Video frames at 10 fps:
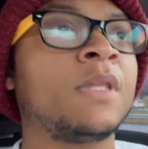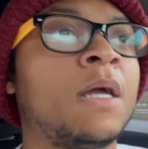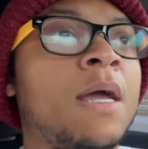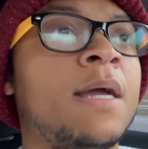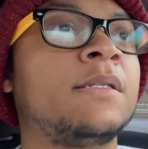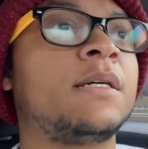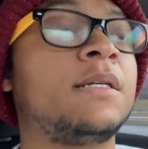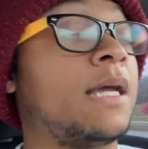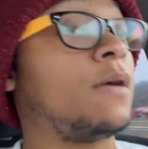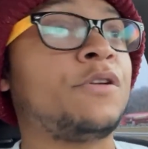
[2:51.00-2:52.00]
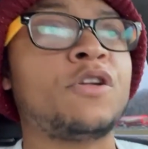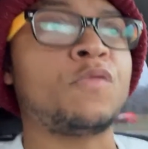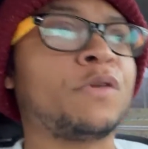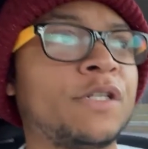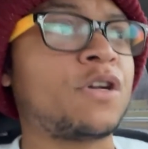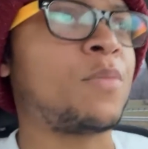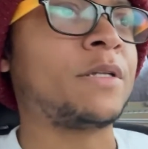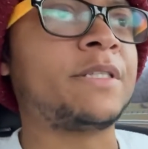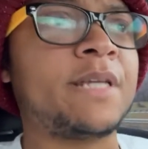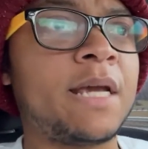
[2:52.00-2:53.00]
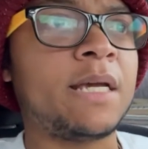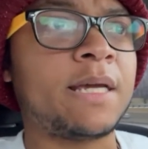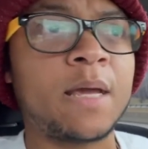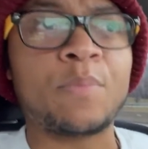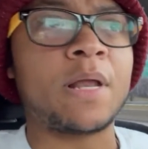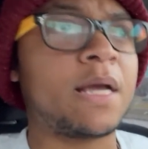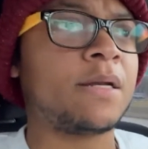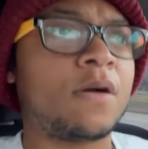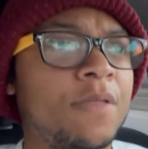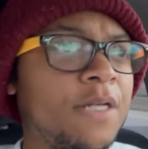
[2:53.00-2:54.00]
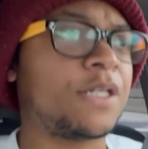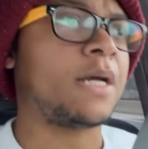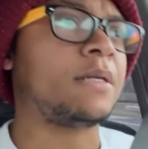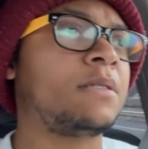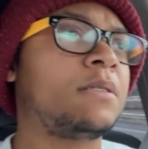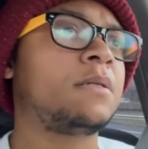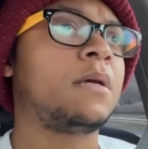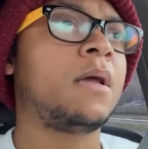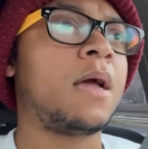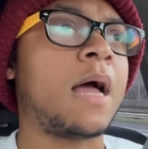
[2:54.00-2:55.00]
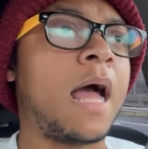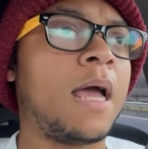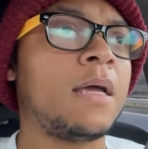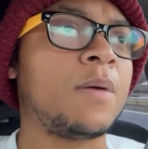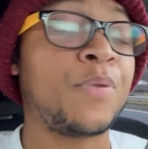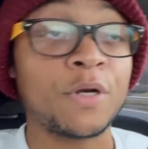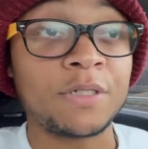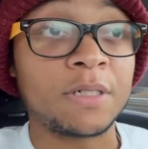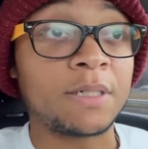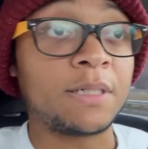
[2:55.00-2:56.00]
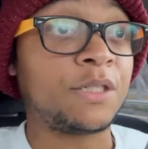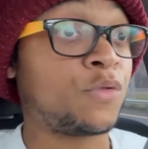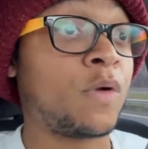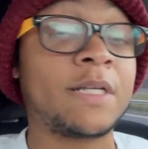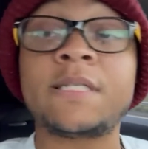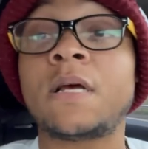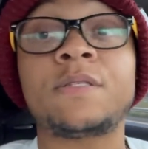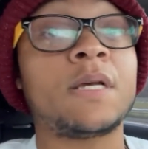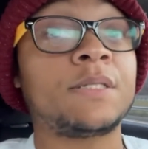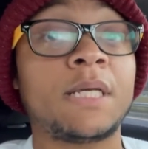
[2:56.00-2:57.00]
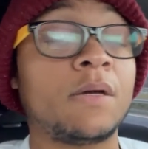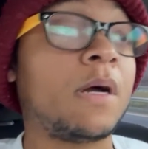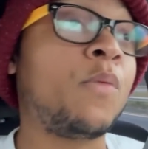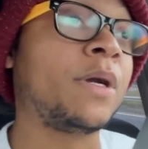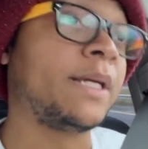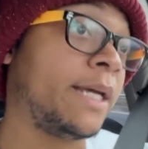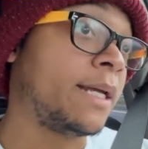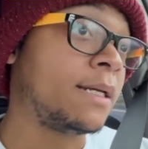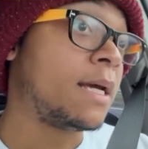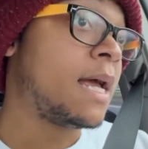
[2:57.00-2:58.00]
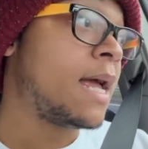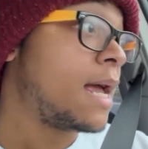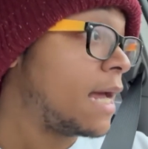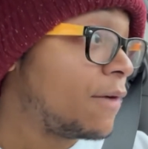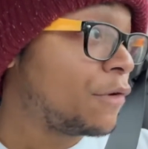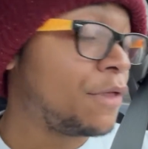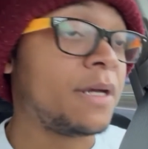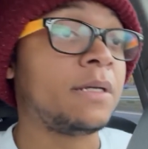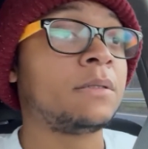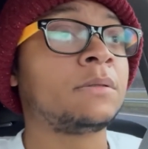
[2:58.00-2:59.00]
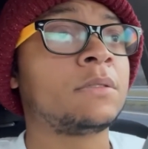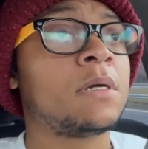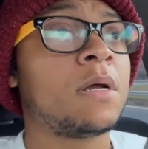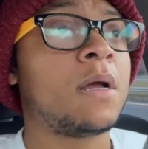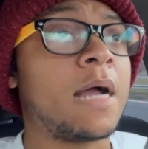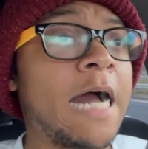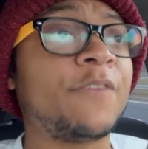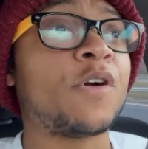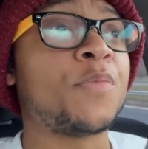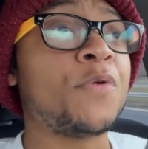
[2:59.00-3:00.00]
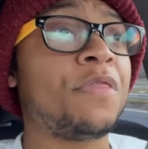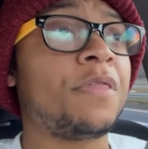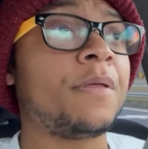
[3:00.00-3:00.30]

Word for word: And uh, yeah, you know, we're gonna talk about today, game plan, all that jazz. I uh, personally just want to sell, sell, sell. I want to get everything out of our booth.